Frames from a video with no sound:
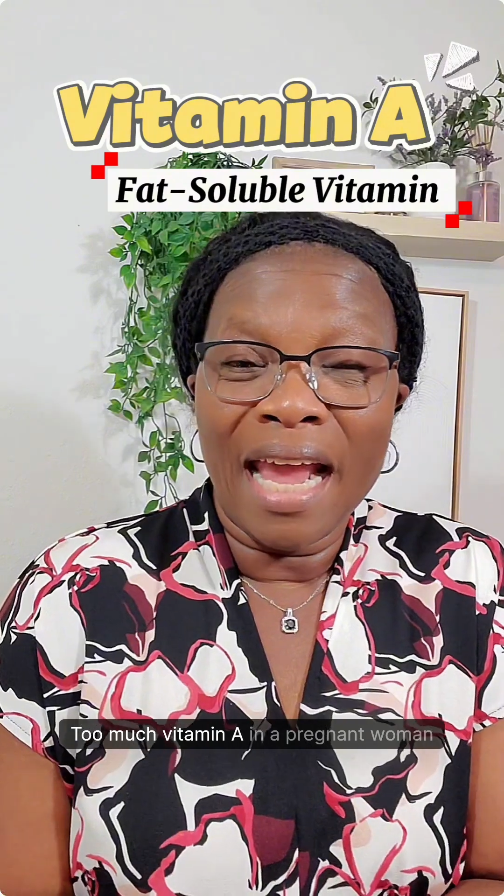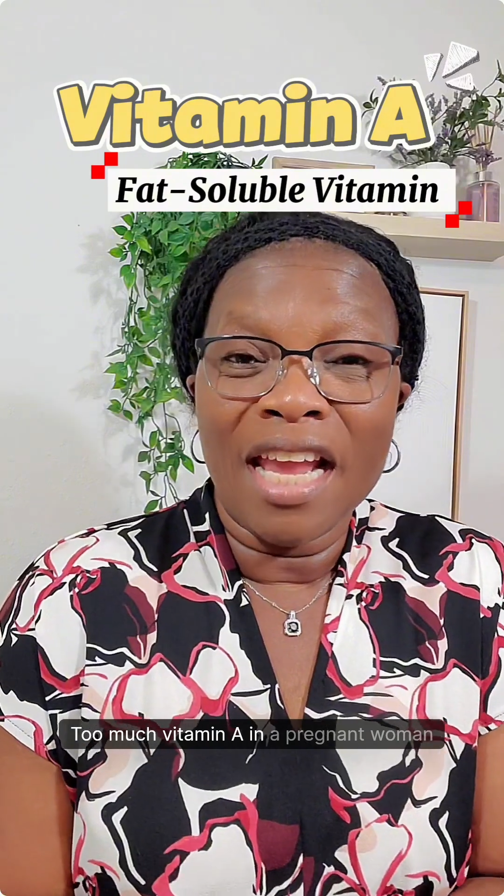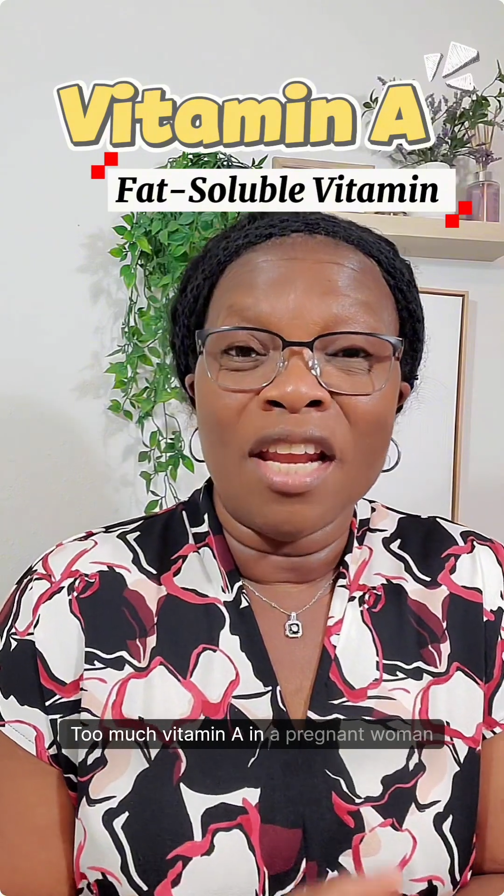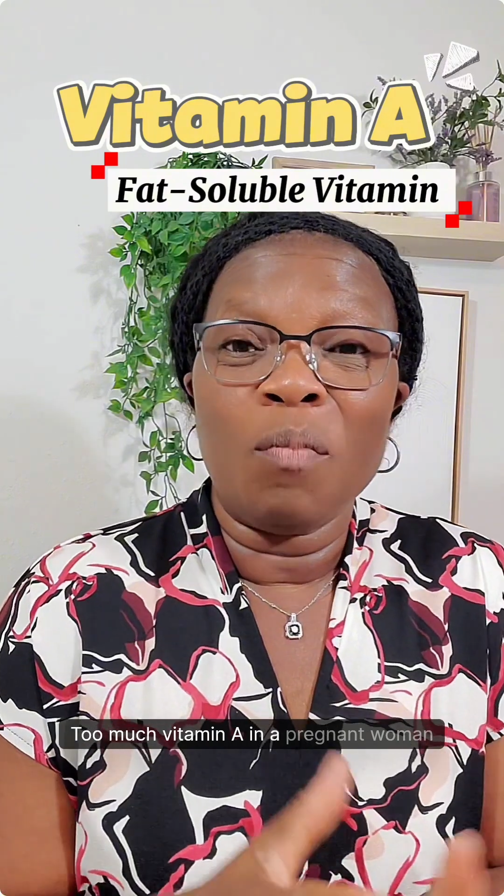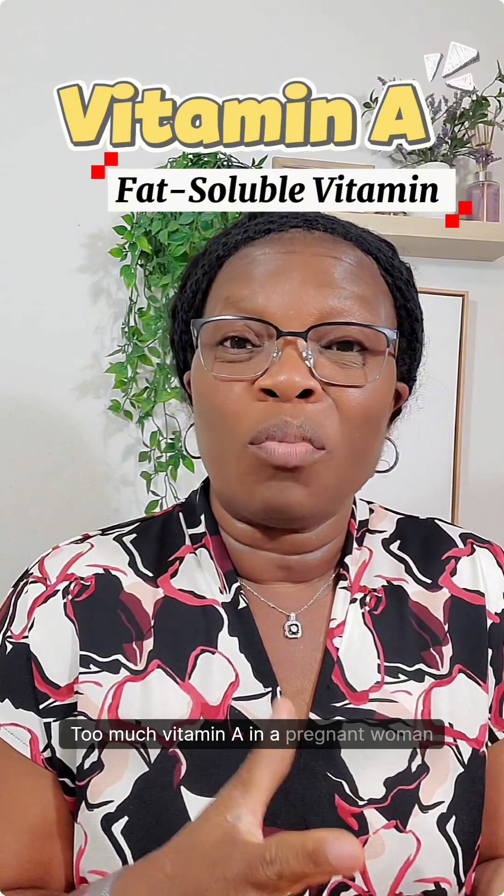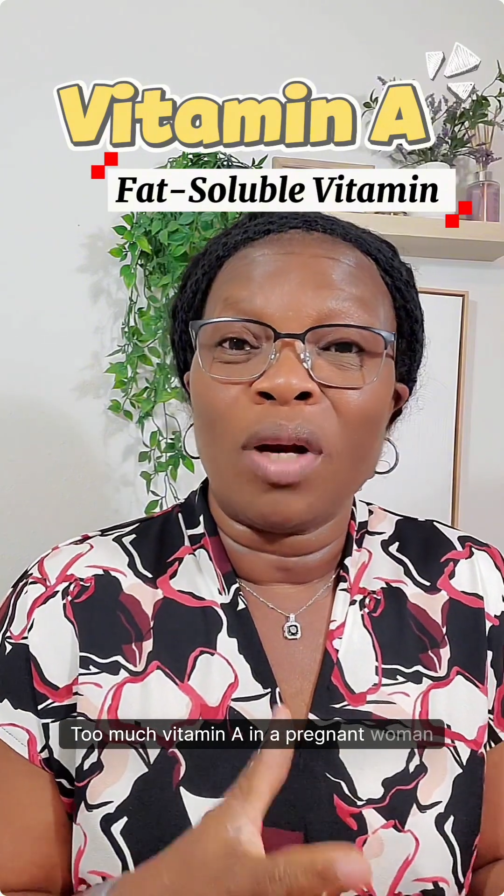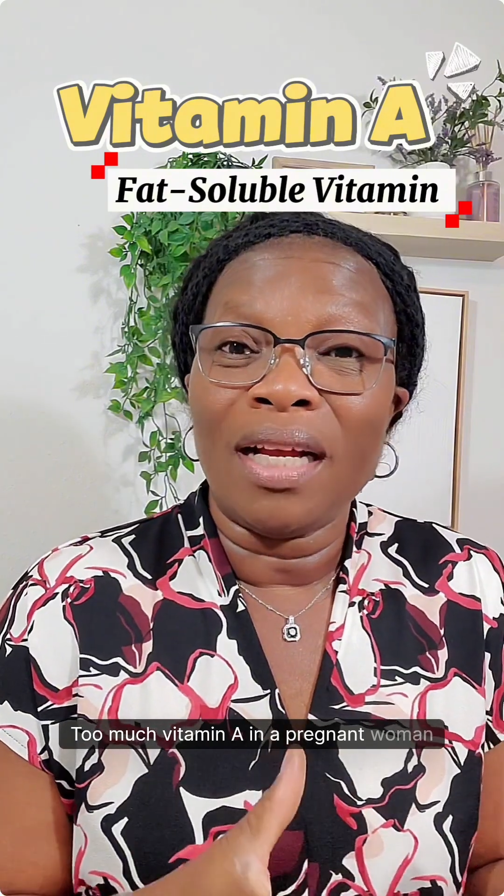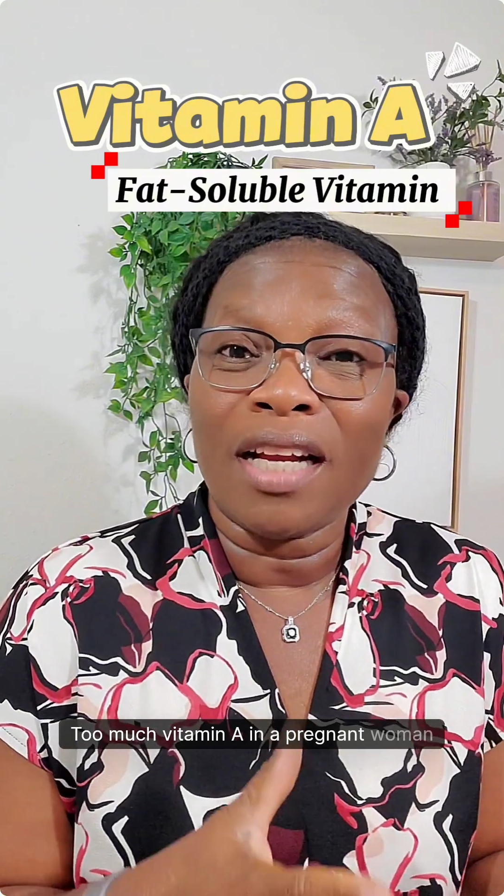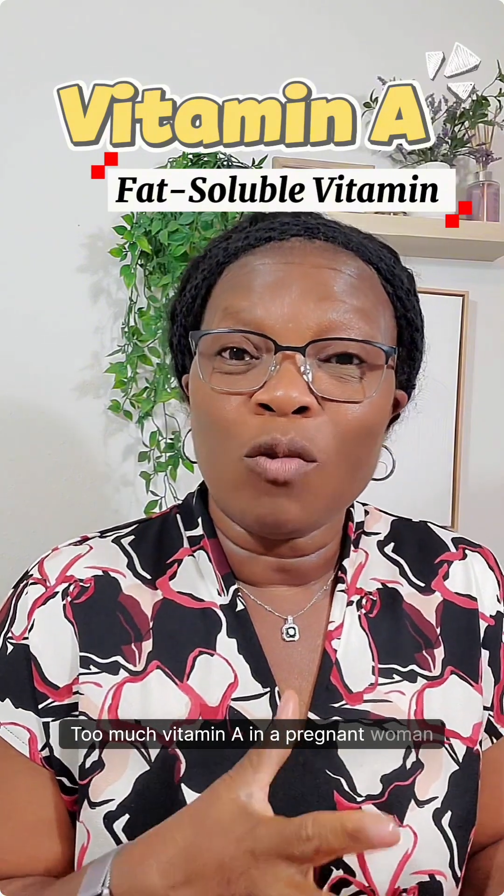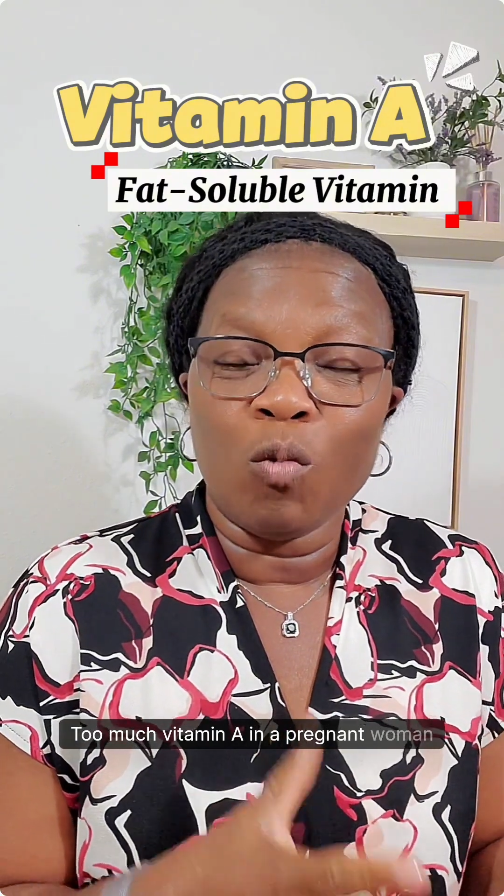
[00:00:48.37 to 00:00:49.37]
in a
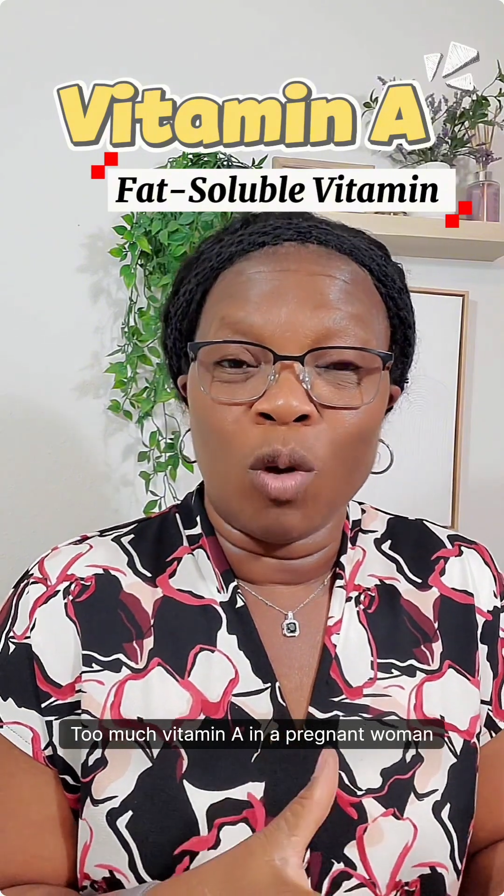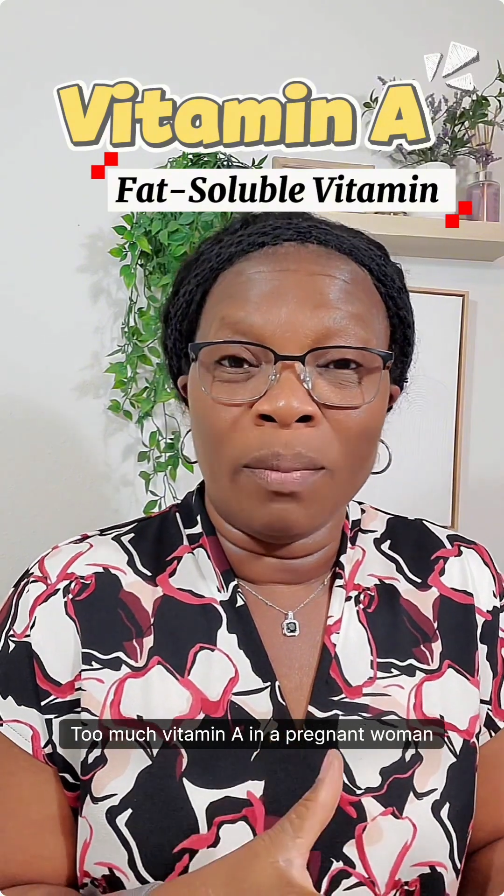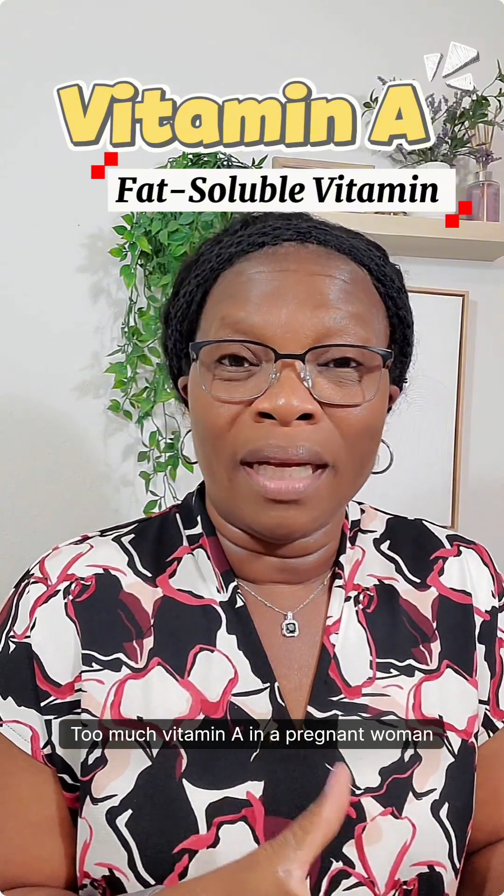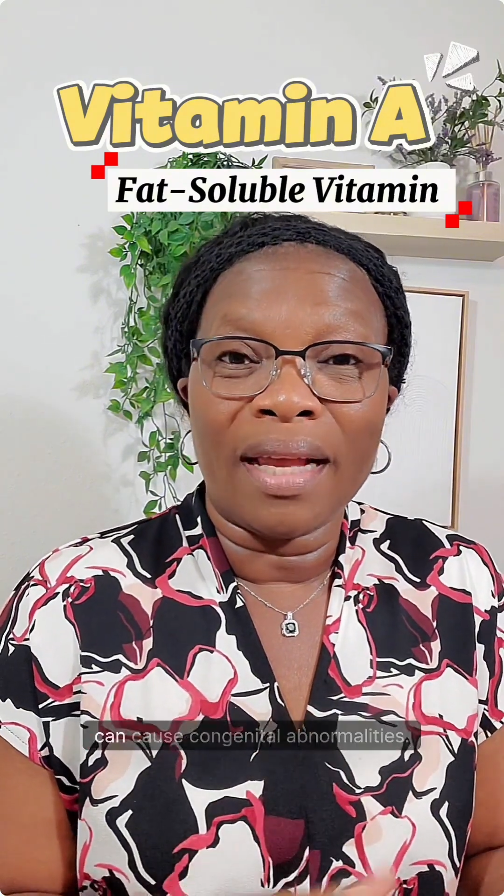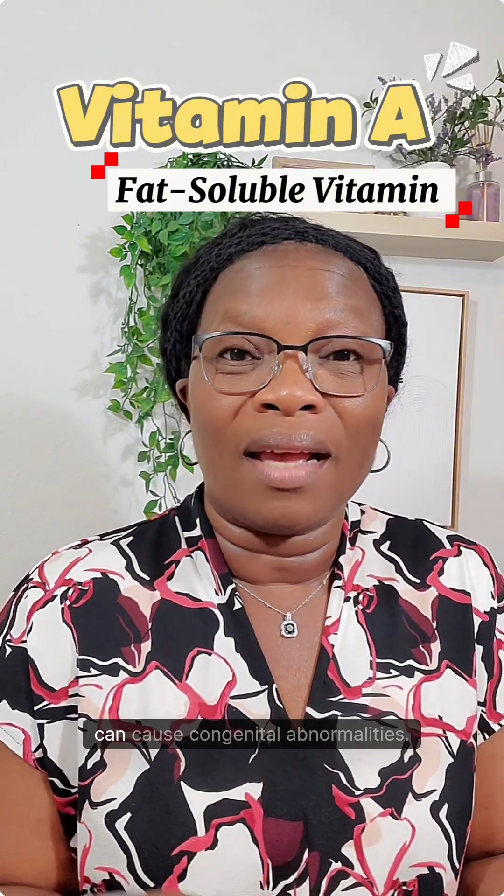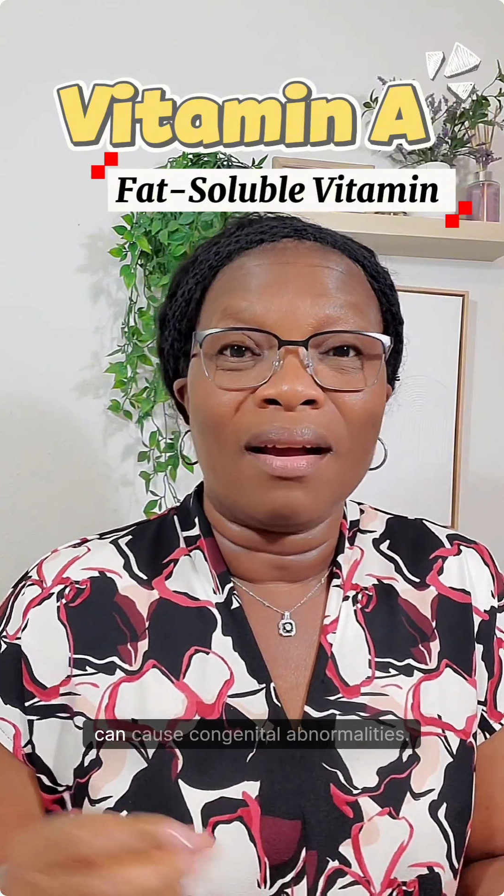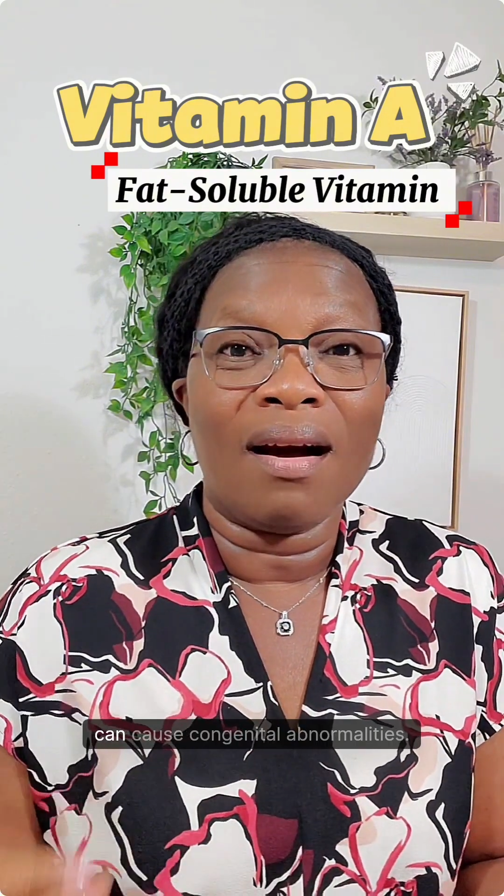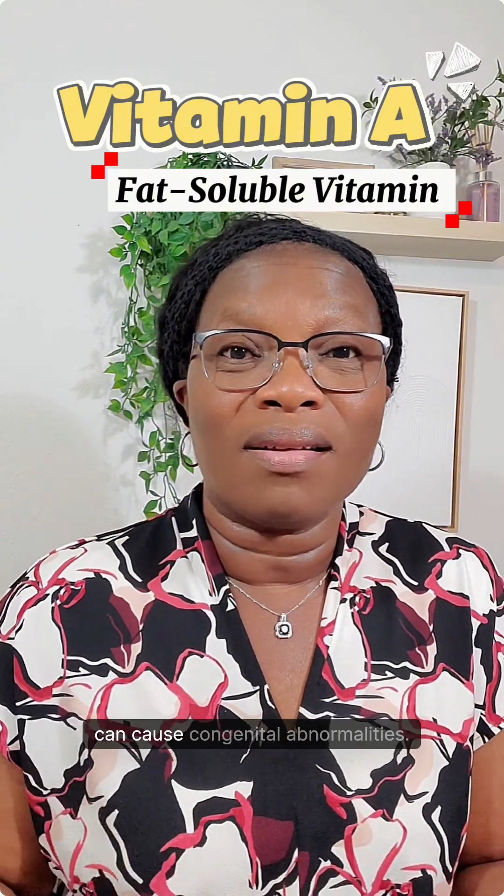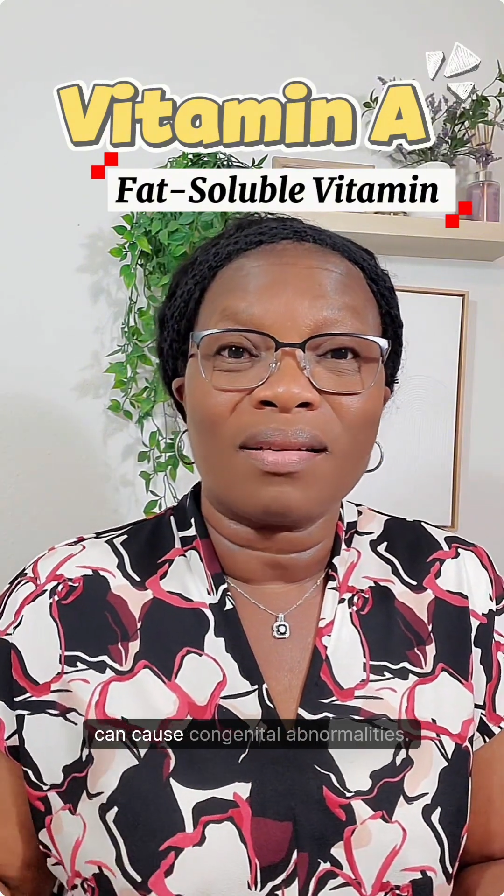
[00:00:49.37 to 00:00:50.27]
pregnant woman can cause